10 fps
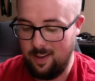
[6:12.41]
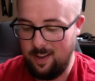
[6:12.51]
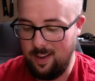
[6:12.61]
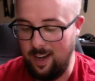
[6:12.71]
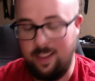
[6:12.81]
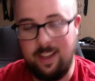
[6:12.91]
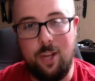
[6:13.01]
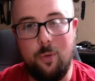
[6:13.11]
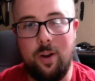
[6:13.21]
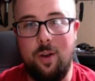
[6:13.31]
Anything
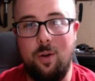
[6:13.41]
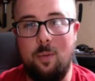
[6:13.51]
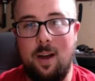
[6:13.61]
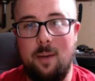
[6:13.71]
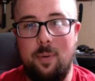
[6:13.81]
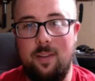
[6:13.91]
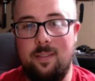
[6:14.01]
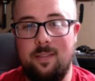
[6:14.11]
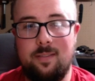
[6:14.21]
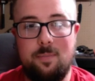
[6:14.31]
you want to know about
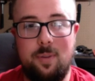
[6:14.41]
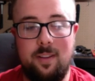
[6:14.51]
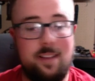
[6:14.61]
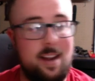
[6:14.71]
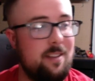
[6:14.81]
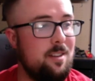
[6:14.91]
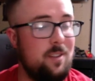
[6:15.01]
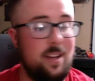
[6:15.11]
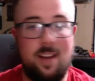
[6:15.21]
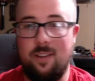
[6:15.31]
putting this kind of stuff
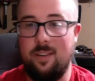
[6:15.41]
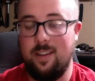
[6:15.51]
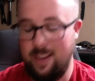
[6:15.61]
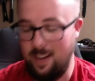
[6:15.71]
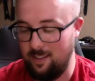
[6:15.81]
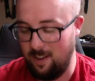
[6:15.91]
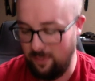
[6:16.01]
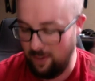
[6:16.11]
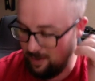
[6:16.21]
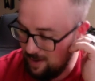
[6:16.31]
together, it is on
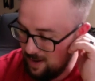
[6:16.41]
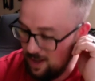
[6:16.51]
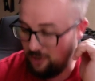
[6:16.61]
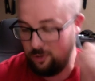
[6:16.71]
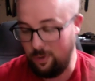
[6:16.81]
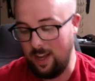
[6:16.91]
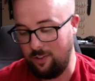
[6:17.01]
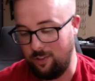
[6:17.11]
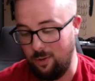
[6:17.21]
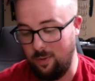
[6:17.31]
there. So yeah,
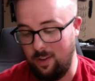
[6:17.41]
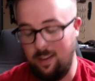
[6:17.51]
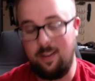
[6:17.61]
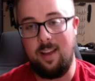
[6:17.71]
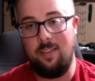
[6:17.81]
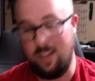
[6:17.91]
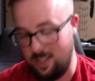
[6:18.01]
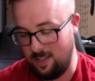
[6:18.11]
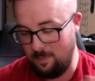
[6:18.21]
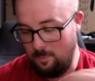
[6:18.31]
so in
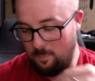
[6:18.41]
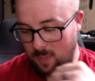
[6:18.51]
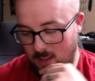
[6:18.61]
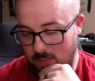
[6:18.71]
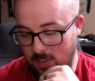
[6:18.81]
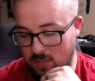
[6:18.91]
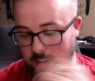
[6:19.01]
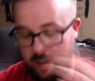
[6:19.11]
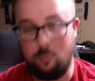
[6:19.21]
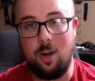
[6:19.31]
this
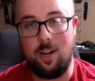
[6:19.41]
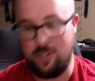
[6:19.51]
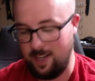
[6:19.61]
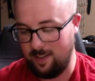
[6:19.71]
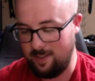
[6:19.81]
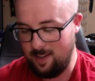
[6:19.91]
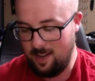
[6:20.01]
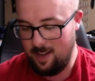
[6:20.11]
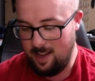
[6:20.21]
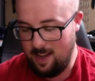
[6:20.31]
final project,
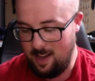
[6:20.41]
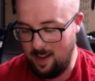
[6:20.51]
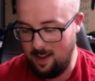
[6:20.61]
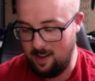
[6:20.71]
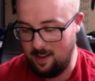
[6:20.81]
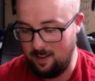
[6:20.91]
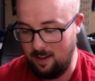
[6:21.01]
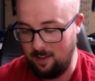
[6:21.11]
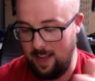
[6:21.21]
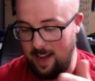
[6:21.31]

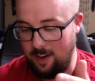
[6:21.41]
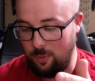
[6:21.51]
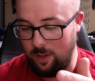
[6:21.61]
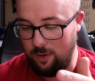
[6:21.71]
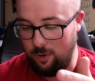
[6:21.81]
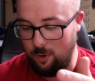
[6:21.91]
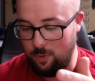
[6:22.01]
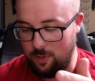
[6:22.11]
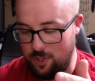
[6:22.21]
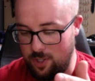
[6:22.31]
all I had to really do
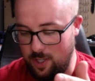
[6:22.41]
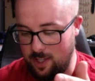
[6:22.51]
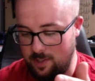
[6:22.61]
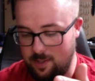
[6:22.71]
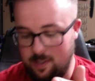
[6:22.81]
was just